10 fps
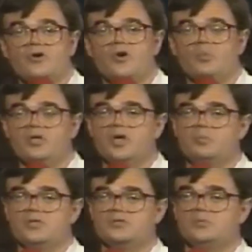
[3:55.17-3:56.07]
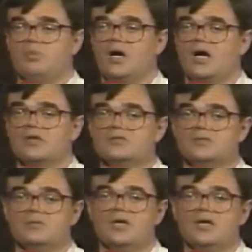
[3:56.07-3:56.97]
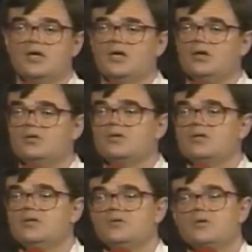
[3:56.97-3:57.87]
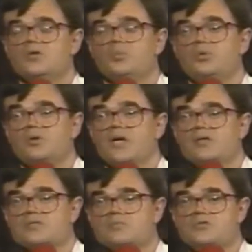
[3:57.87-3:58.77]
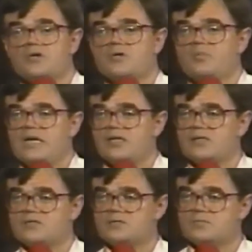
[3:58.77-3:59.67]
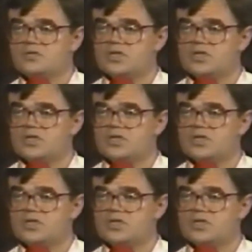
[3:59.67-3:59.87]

He opened up his box and looked into it and pulled out some junk mail and some